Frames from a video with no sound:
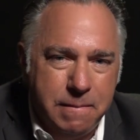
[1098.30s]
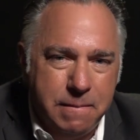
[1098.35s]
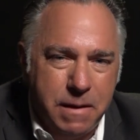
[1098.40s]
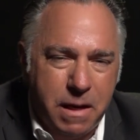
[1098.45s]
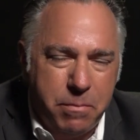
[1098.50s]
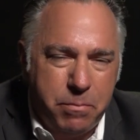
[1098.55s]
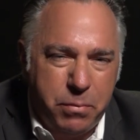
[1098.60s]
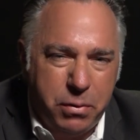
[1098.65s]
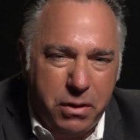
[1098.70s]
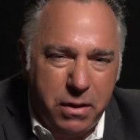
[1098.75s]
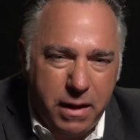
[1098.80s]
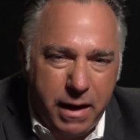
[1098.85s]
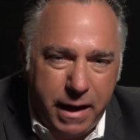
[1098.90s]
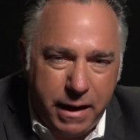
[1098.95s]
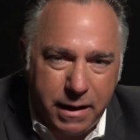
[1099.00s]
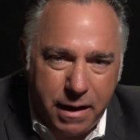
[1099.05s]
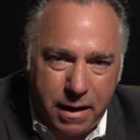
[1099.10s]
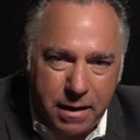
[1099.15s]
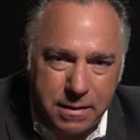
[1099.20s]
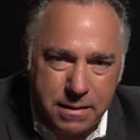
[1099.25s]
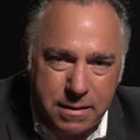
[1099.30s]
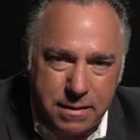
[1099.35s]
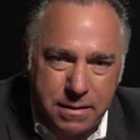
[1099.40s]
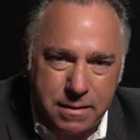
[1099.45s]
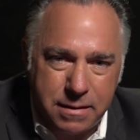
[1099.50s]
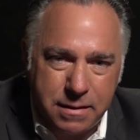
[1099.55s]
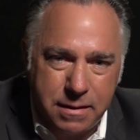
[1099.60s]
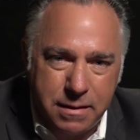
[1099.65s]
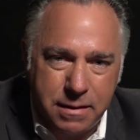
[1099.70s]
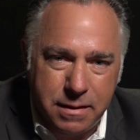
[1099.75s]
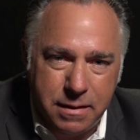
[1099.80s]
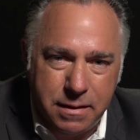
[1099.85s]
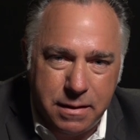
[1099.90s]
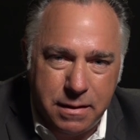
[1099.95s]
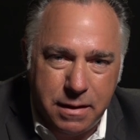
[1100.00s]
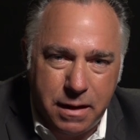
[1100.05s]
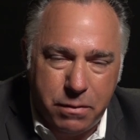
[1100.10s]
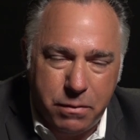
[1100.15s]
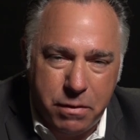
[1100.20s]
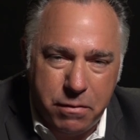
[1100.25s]
They played us,
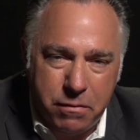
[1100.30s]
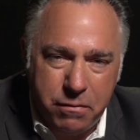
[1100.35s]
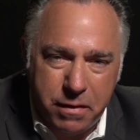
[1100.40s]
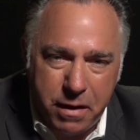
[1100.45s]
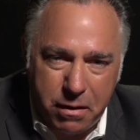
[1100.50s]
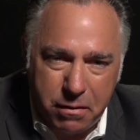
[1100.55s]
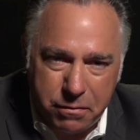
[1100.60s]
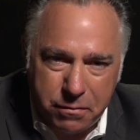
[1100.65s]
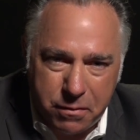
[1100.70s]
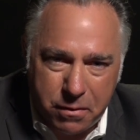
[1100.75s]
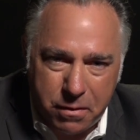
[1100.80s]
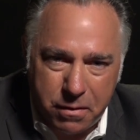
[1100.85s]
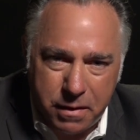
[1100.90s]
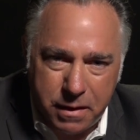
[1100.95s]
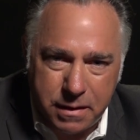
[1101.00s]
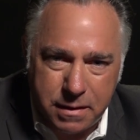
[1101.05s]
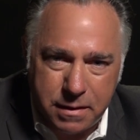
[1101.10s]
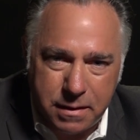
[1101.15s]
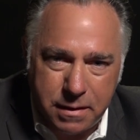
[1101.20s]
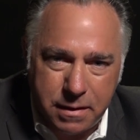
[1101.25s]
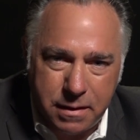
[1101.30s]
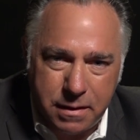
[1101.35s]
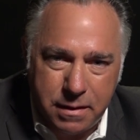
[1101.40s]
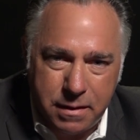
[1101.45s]
and we fell for it.